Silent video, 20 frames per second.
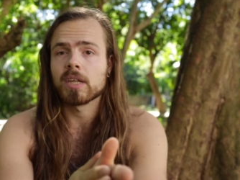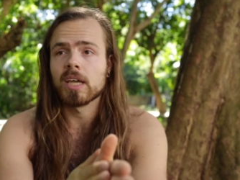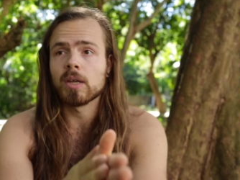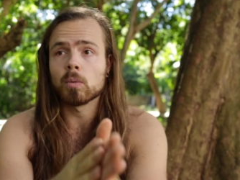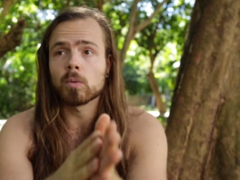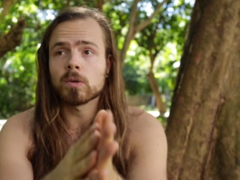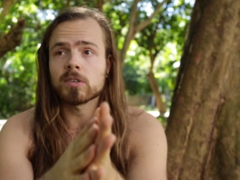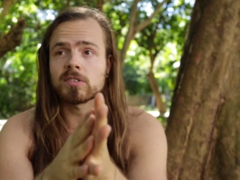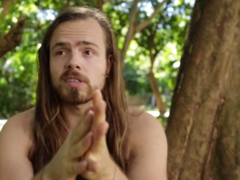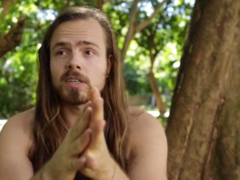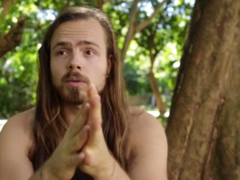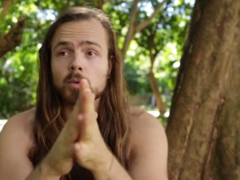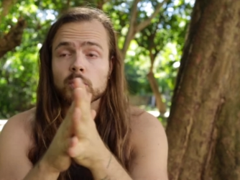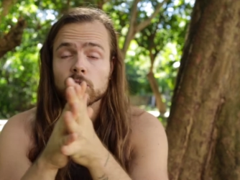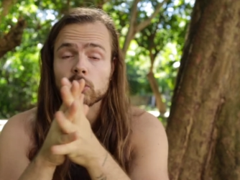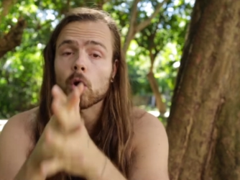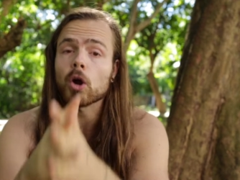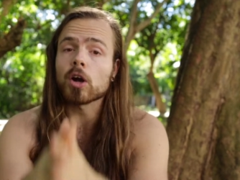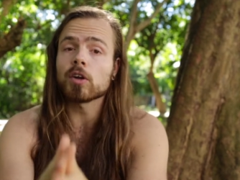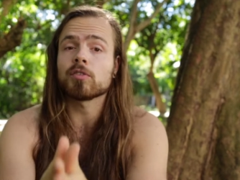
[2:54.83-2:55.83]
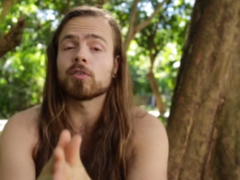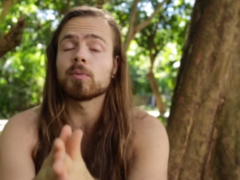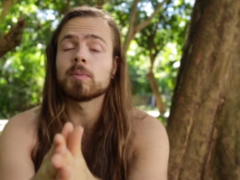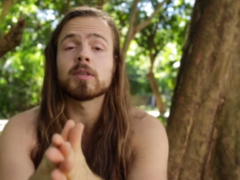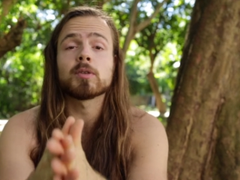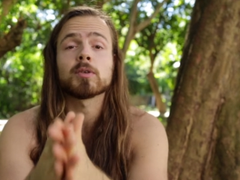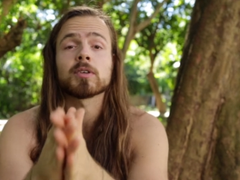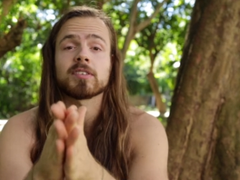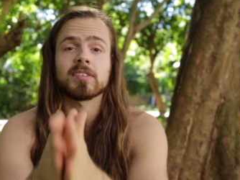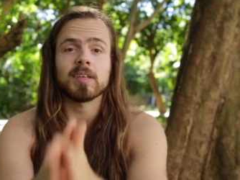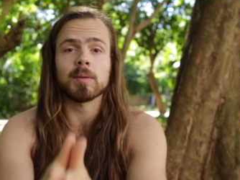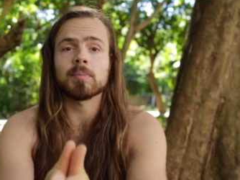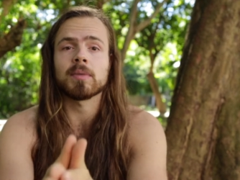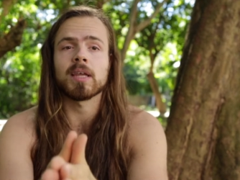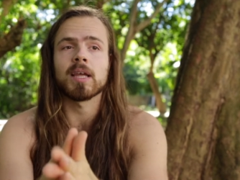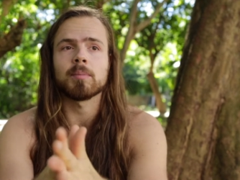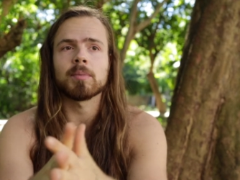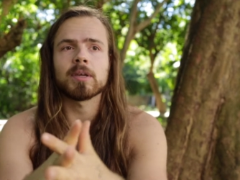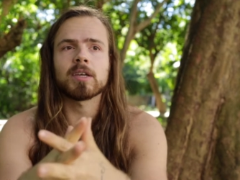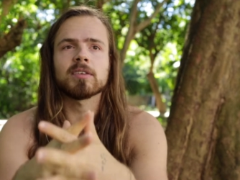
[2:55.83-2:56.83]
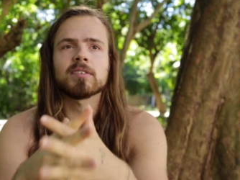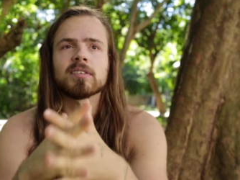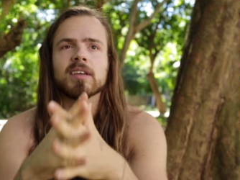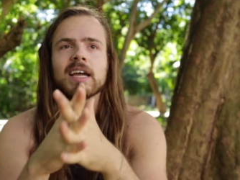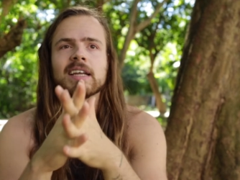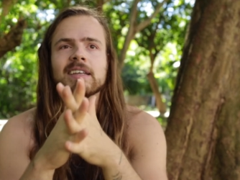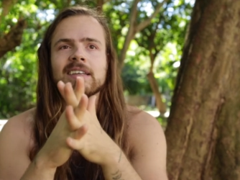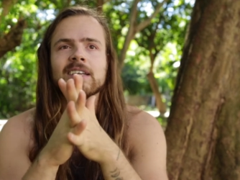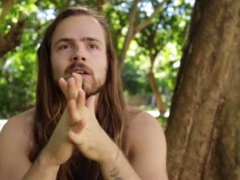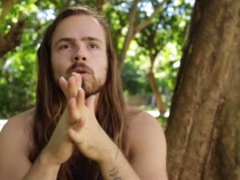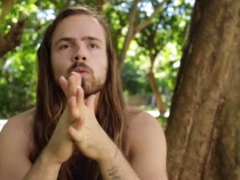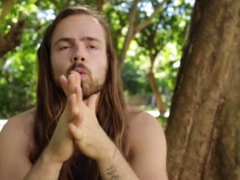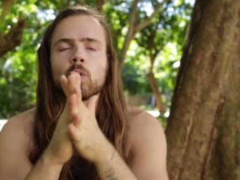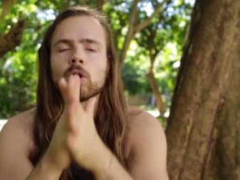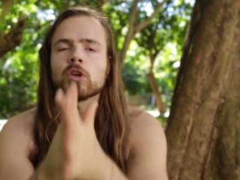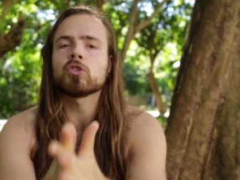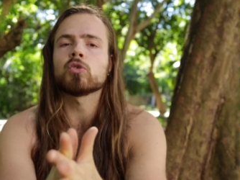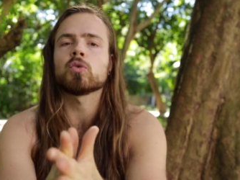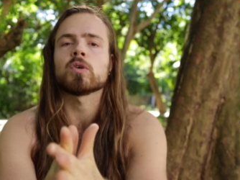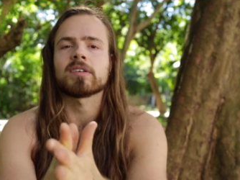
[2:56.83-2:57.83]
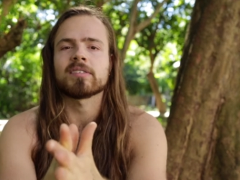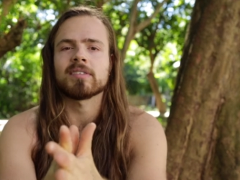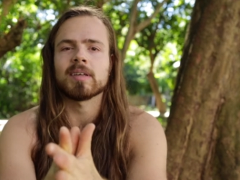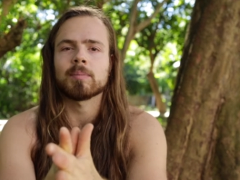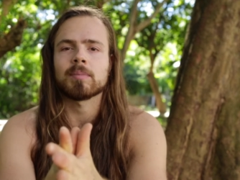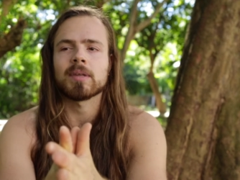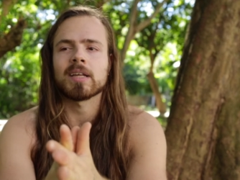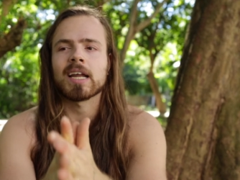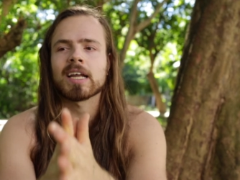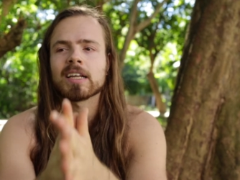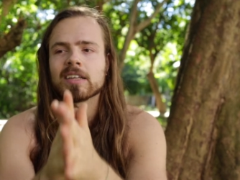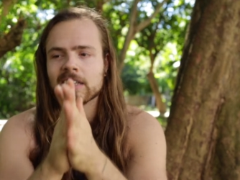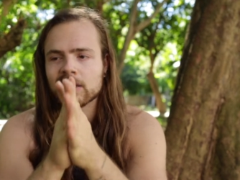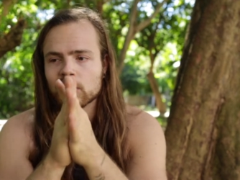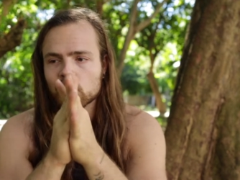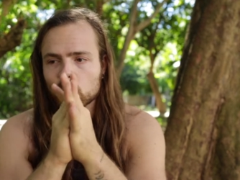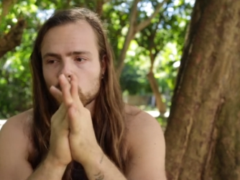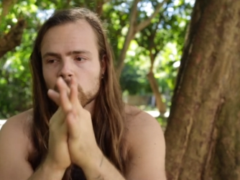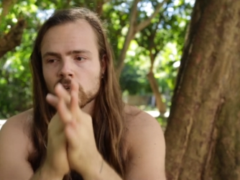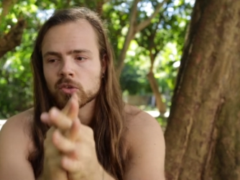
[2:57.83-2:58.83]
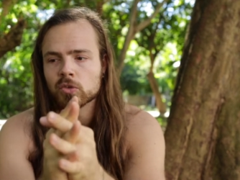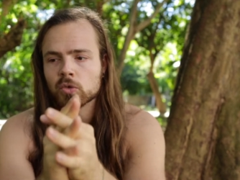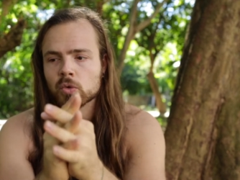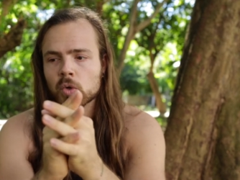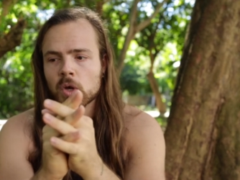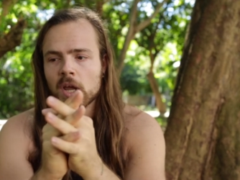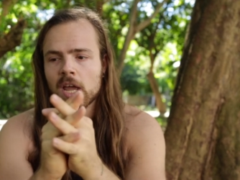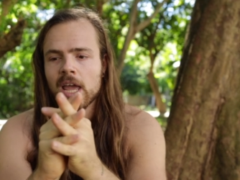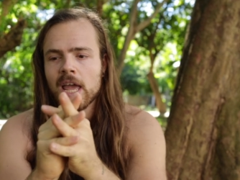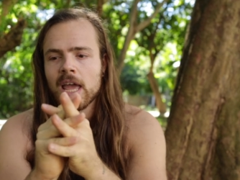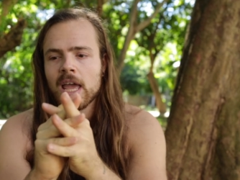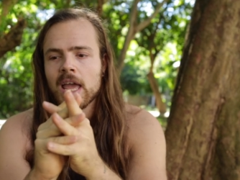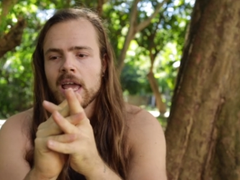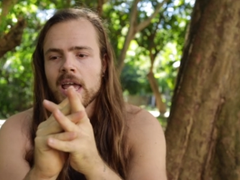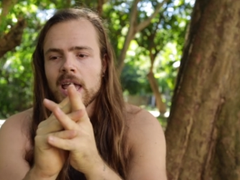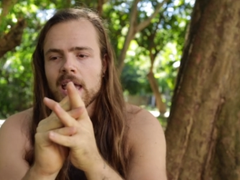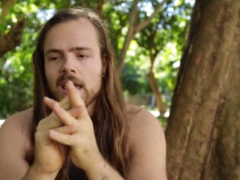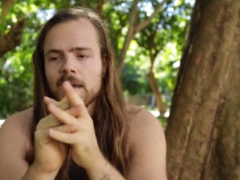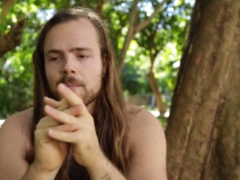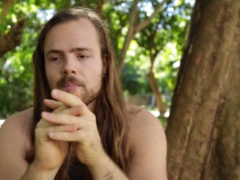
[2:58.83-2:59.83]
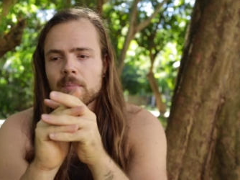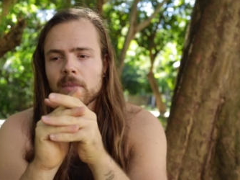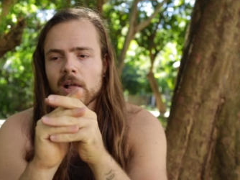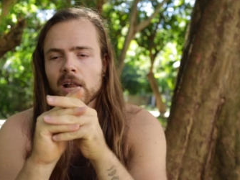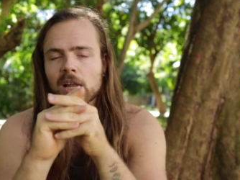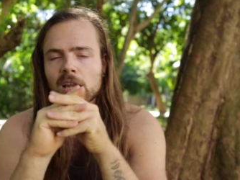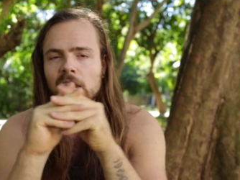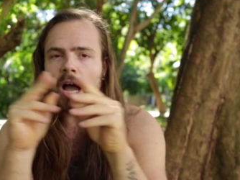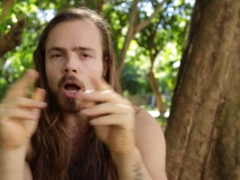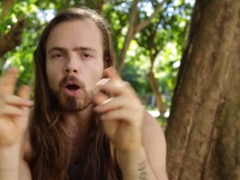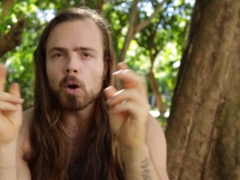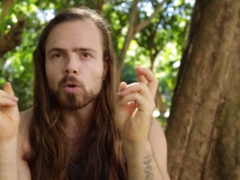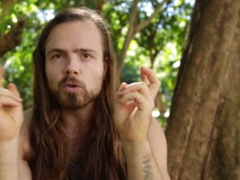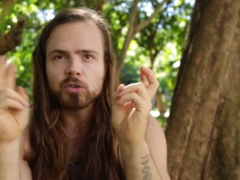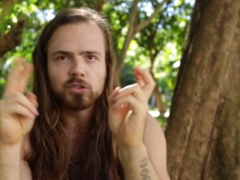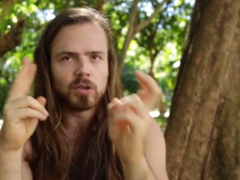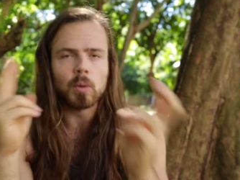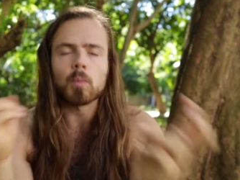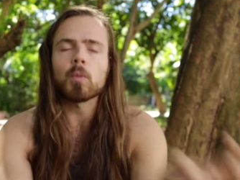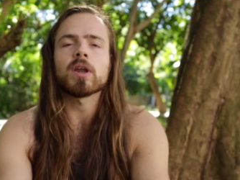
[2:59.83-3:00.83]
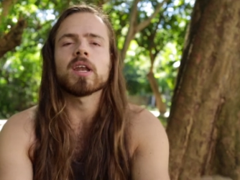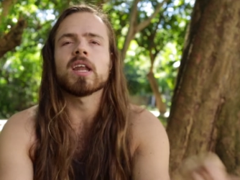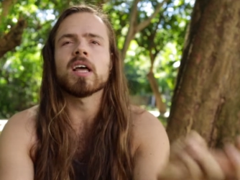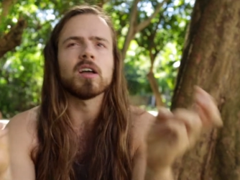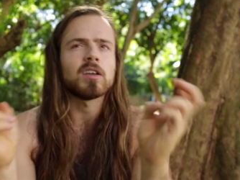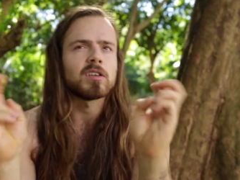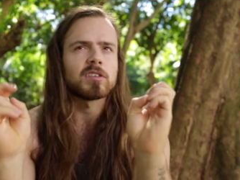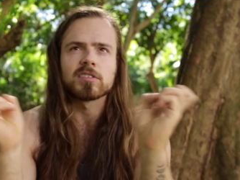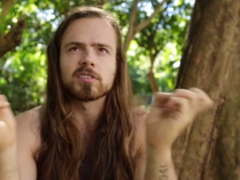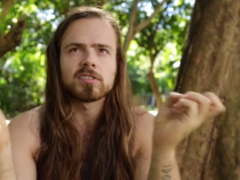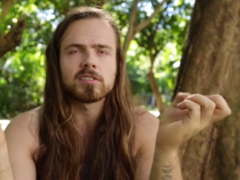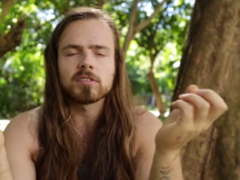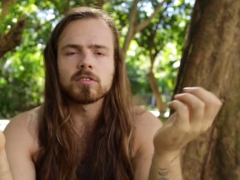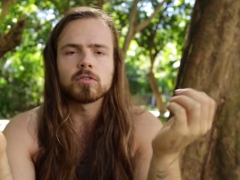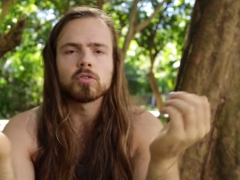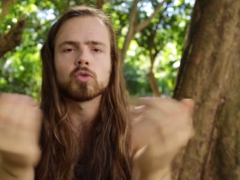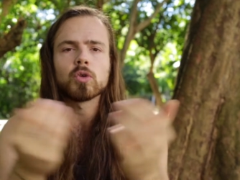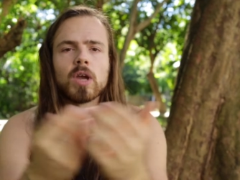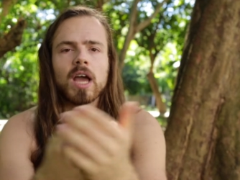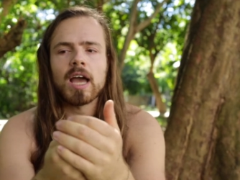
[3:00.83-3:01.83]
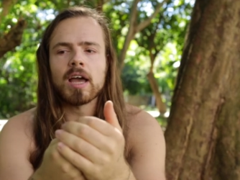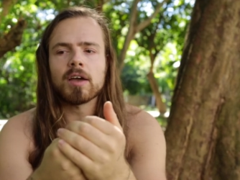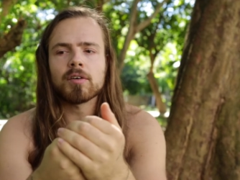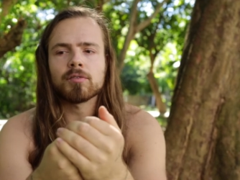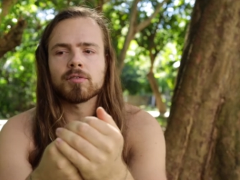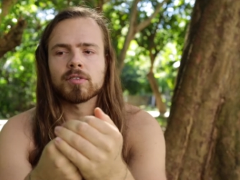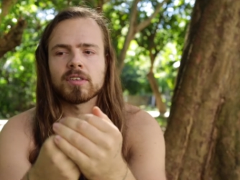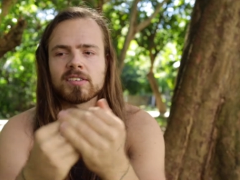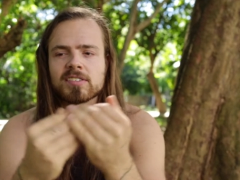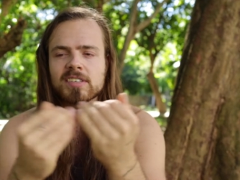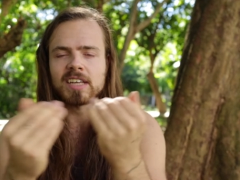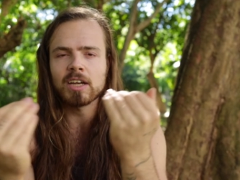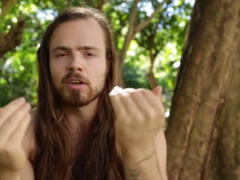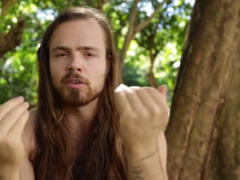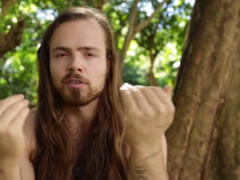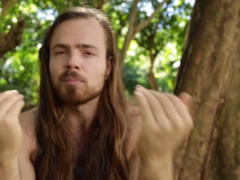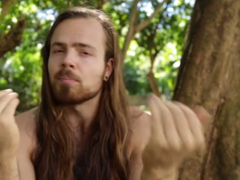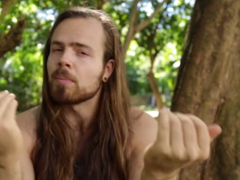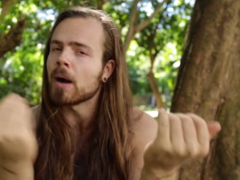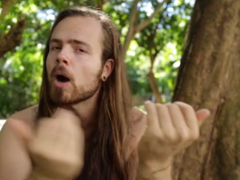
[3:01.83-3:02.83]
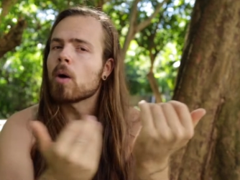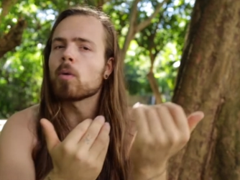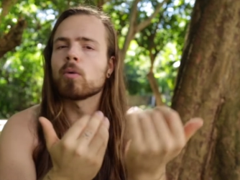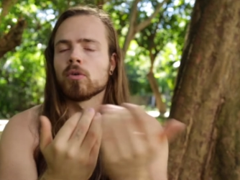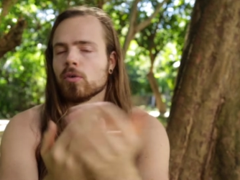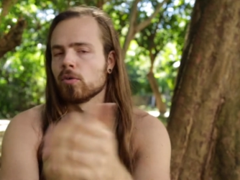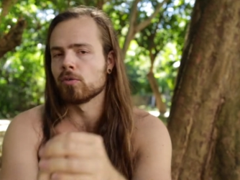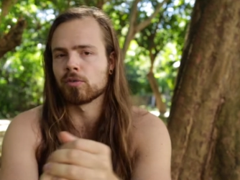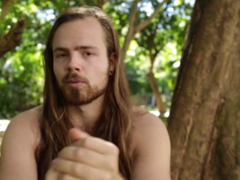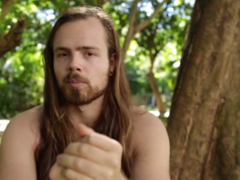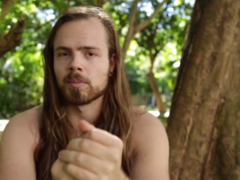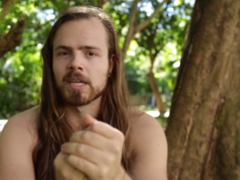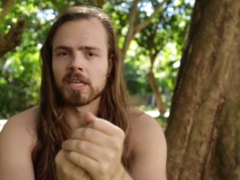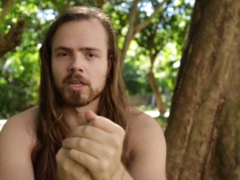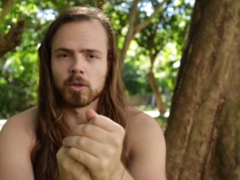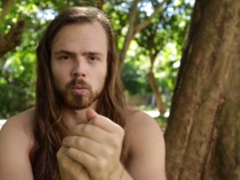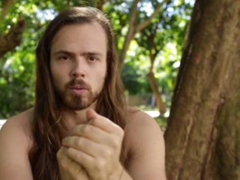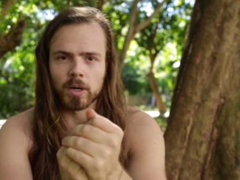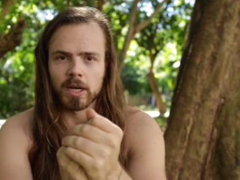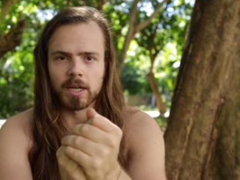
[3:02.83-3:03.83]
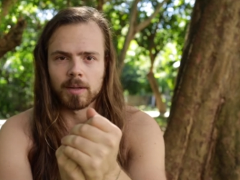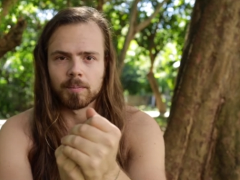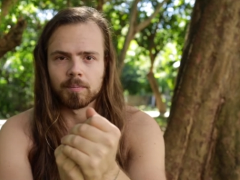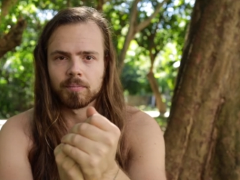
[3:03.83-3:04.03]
It was it was hard for me to accept that because I didn't want to accept that. I didn't want to allow someone else to have this kind of power over me in a way,